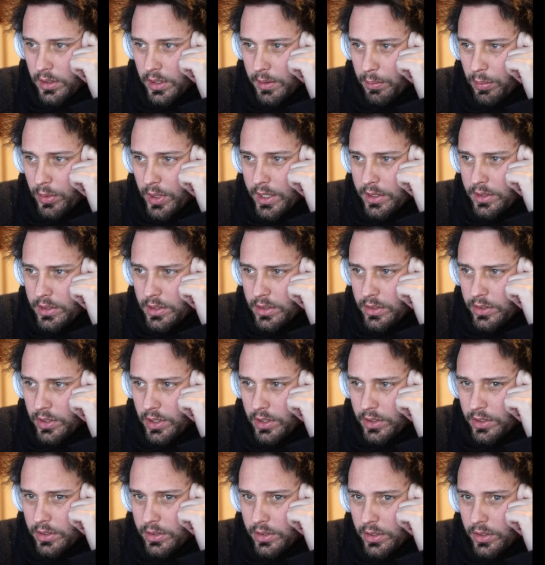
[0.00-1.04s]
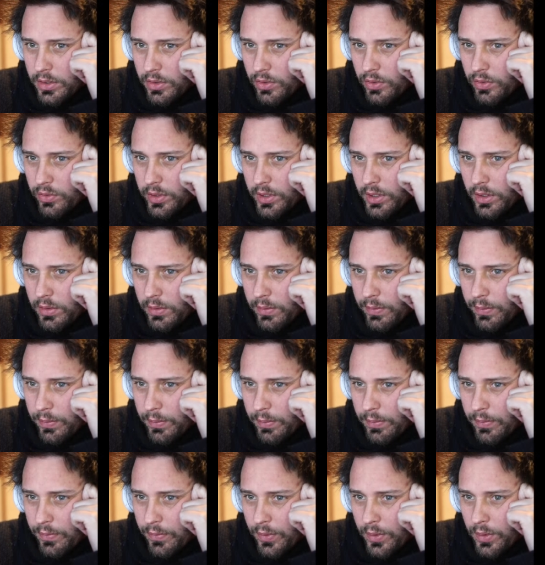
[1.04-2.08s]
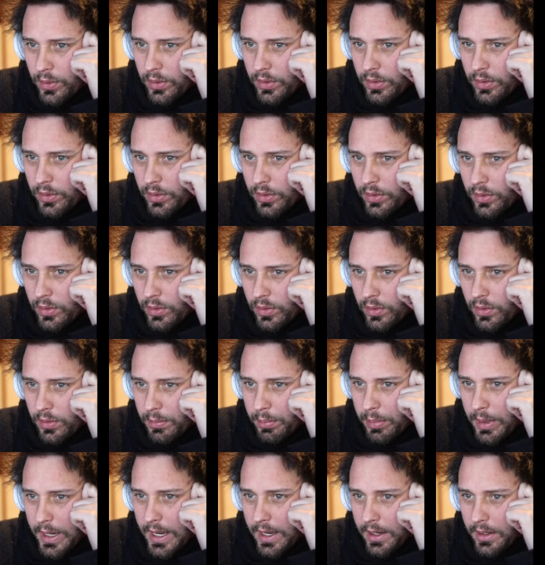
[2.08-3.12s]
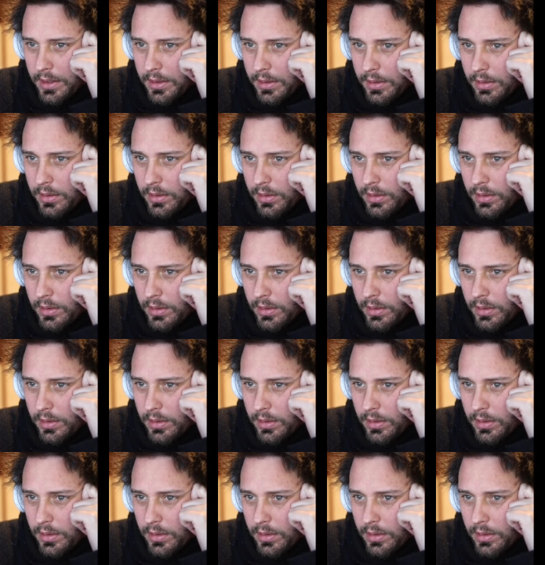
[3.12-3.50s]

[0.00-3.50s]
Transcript: Okay, branch instructions can only go forward or back